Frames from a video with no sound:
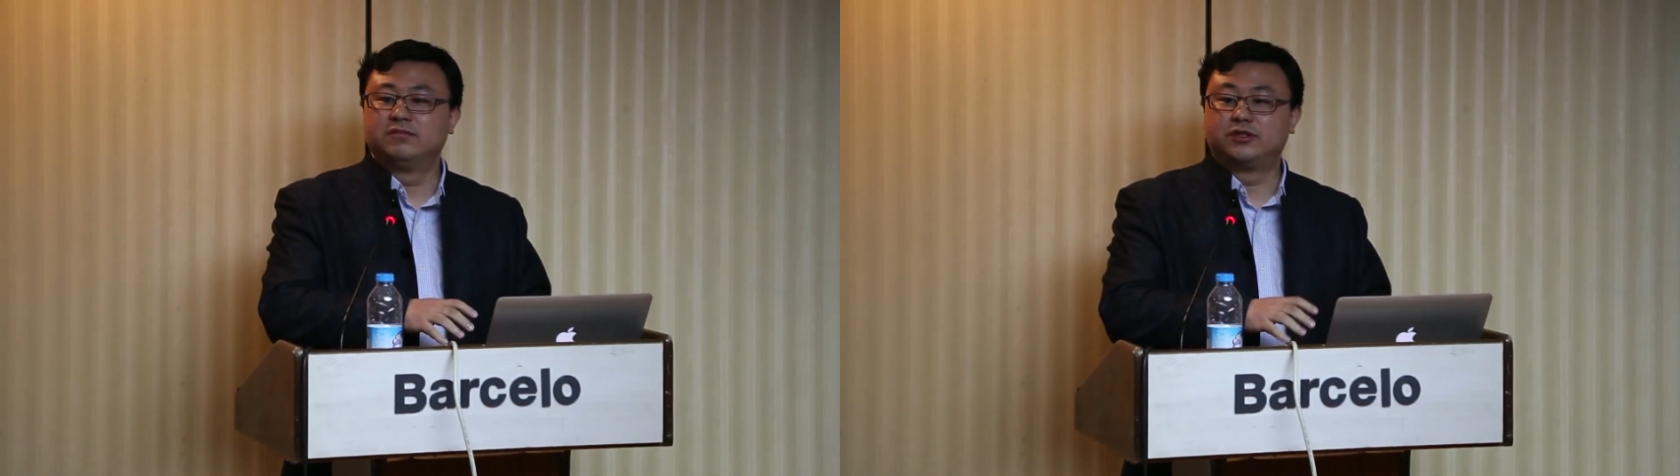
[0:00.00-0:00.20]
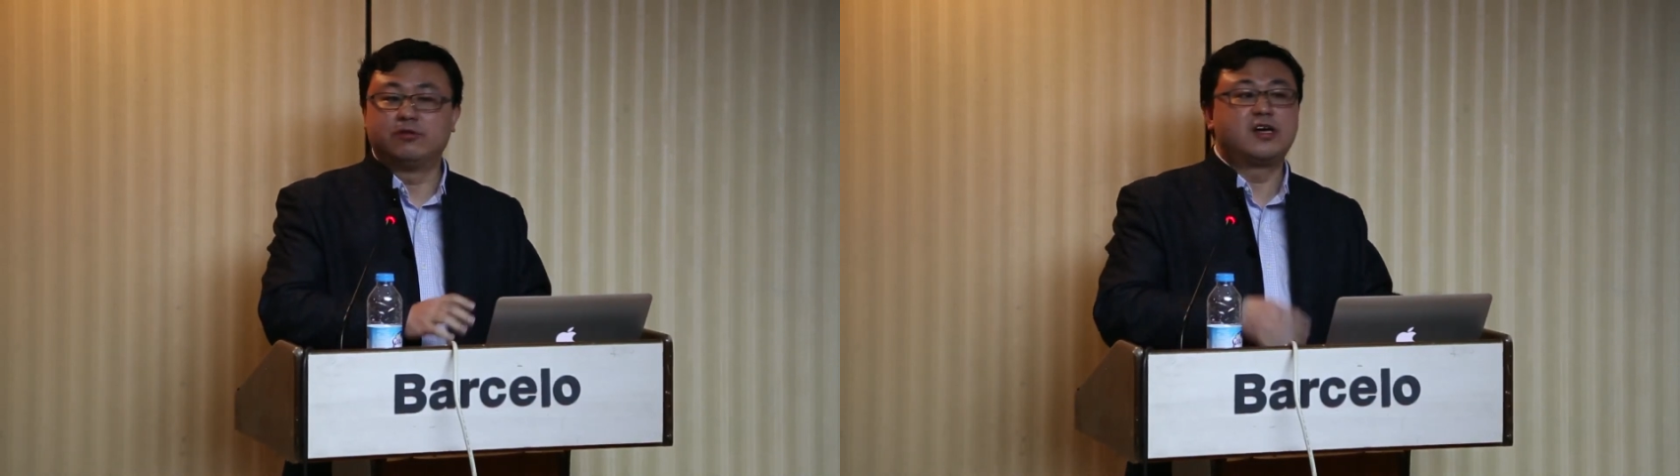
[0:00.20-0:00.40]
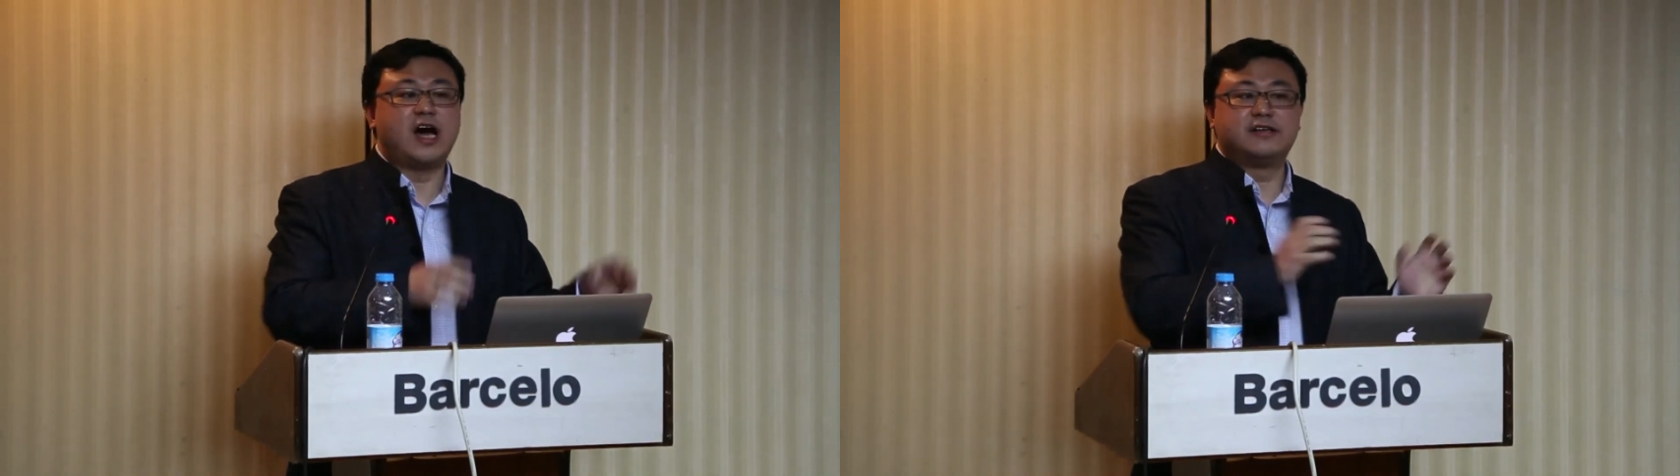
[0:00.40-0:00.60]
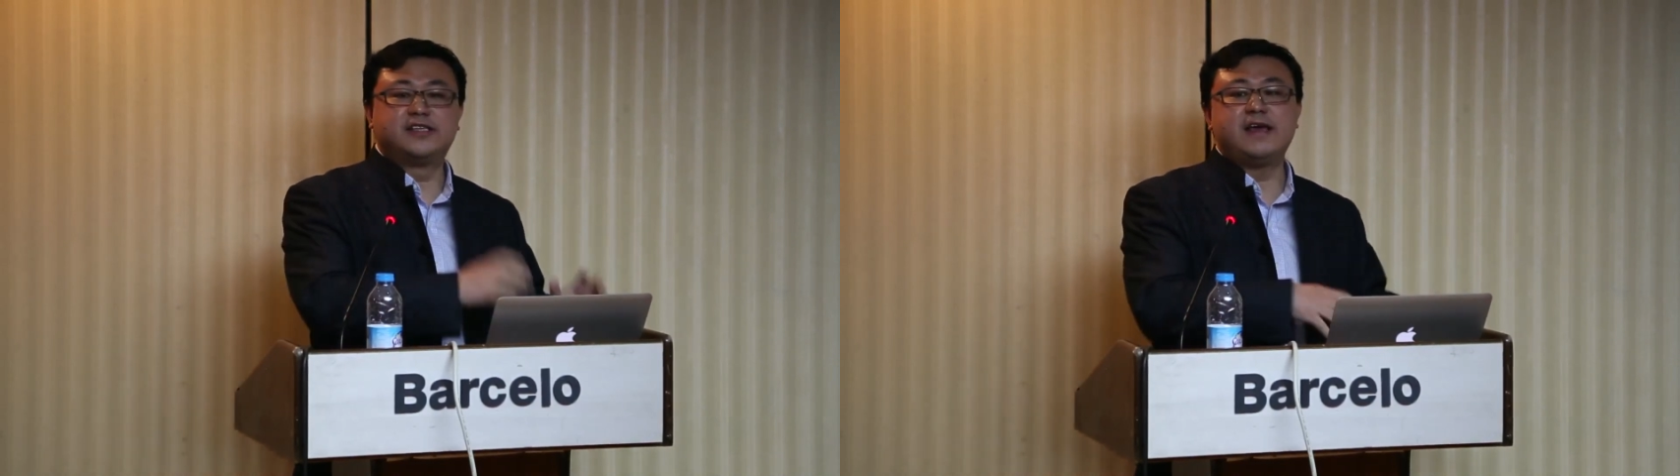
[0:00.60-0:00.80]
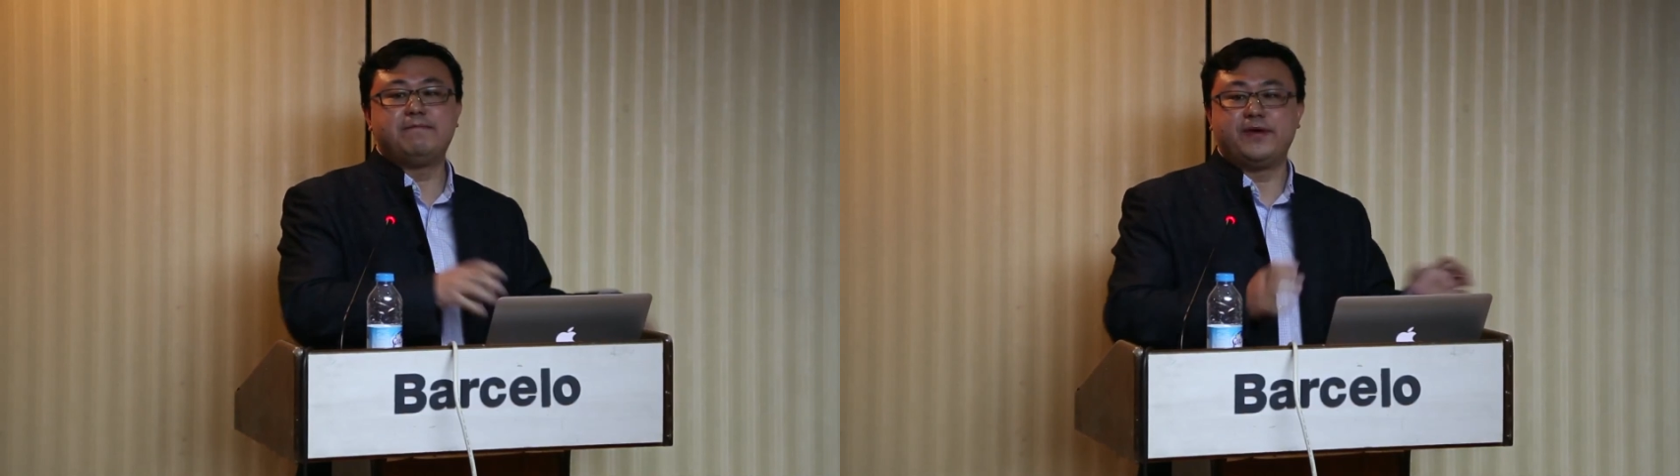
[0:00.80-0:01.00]
So can
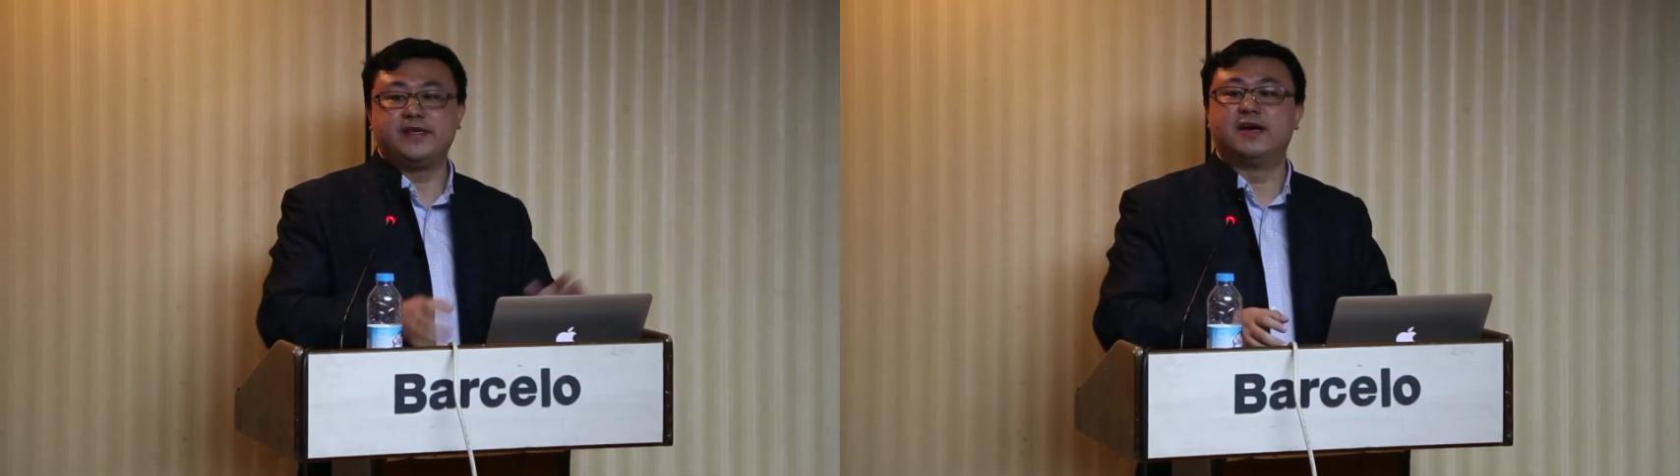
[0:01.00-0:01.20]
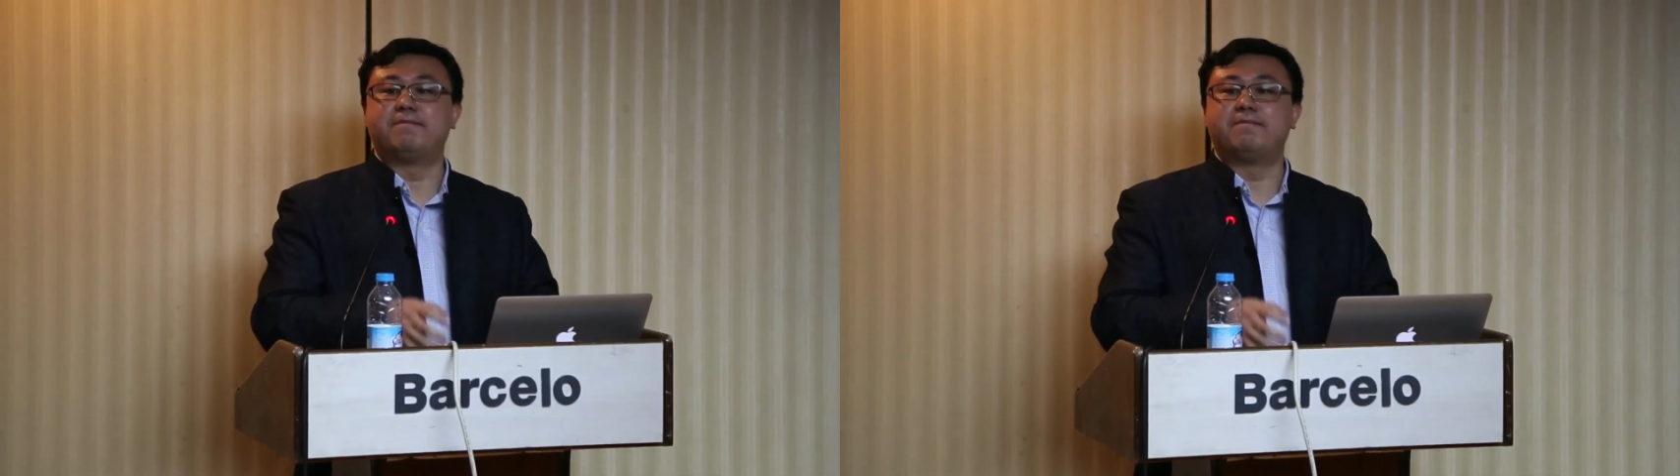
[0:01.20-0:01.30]
they be the